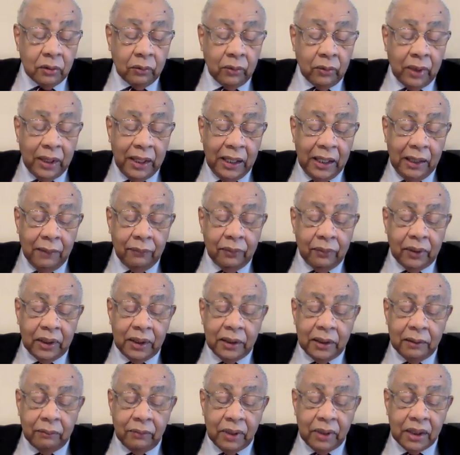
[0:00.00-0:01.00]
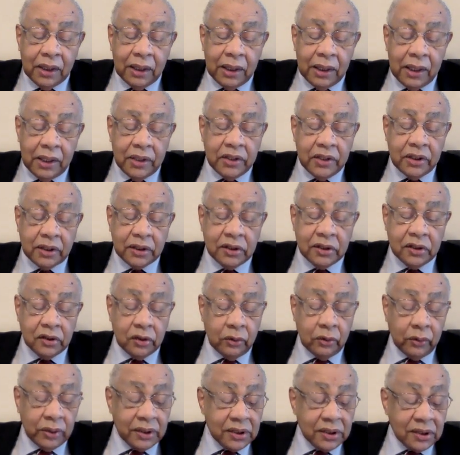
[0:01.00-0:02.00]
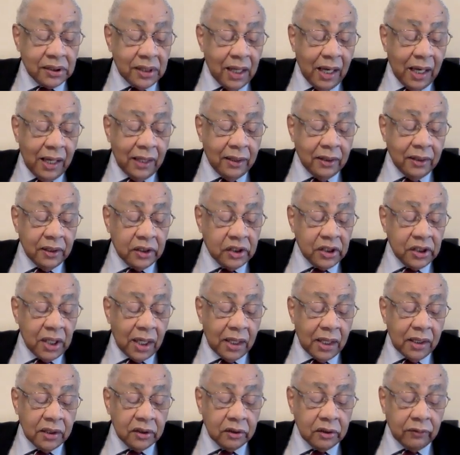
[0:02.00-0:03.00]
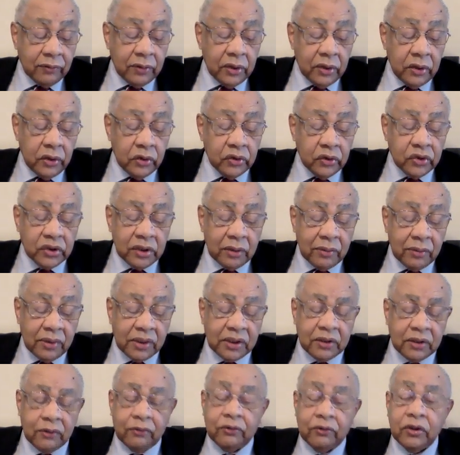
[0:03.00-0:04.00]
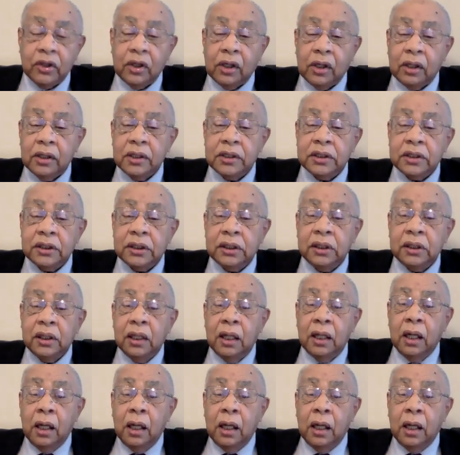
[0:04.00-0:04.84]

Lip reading: were able in the Middle Ages to withstand the challenge of the new subjects of theology,